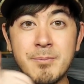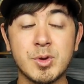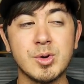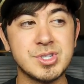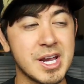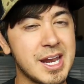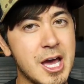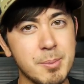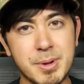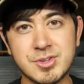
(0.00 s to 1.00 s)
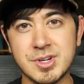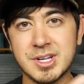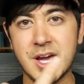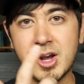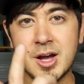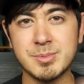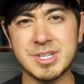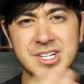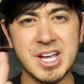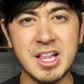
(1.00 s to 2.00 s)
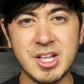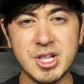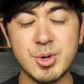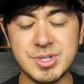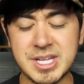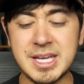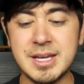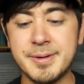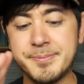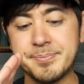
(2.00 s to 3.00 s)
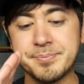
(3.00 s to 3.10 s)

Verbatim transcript: Go check it out, patreon.com slash LLOD.